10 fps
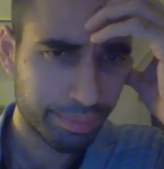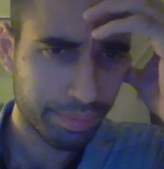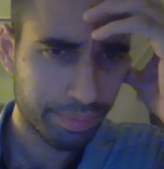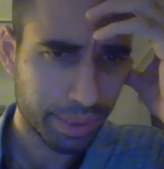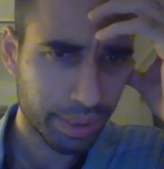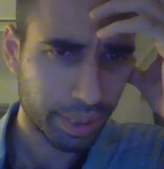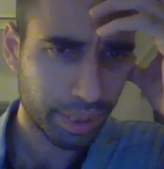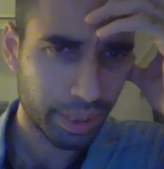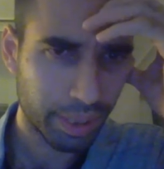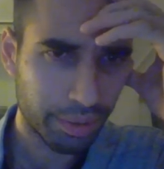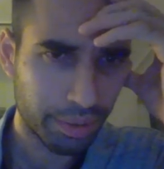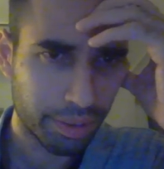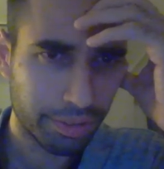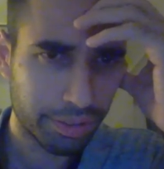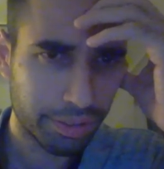But okay, now
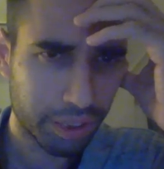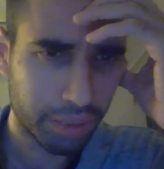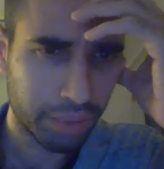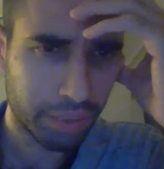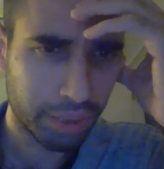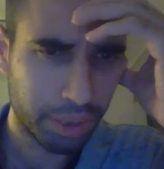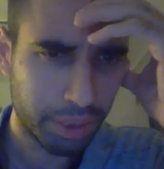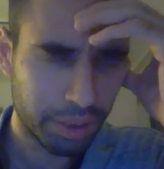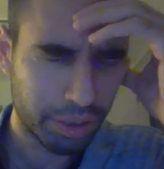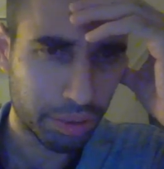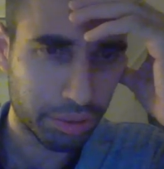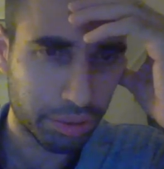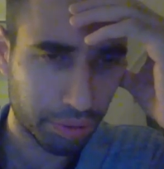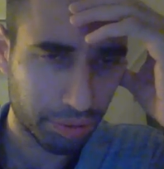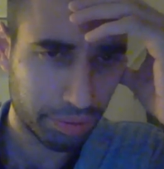this is a commitment to a
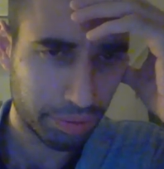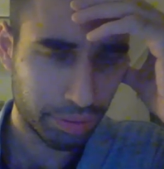sort of